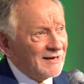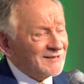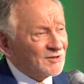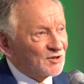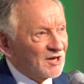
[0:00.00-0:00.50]
is
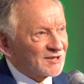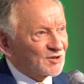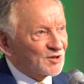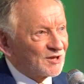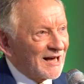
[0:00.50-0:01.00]
just
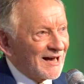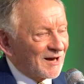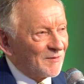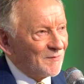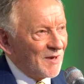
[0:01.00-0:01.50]
like
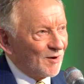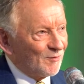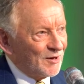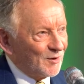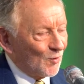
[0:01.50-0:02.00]
a
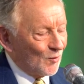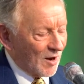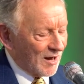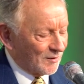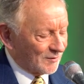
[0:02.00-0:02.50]

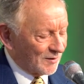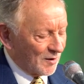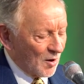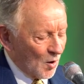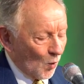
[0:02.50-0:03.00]
merry-go-round
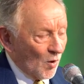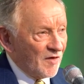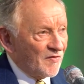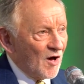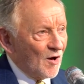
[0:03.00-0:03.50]

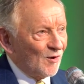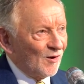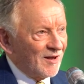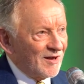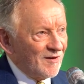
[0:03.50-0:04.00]
with all
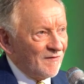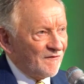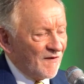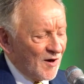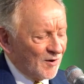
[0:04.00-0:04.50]
the
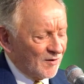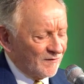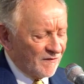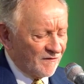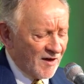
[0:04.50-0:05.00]
fun of
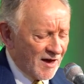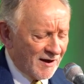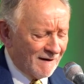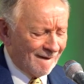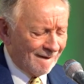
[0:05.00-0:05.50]
the fair.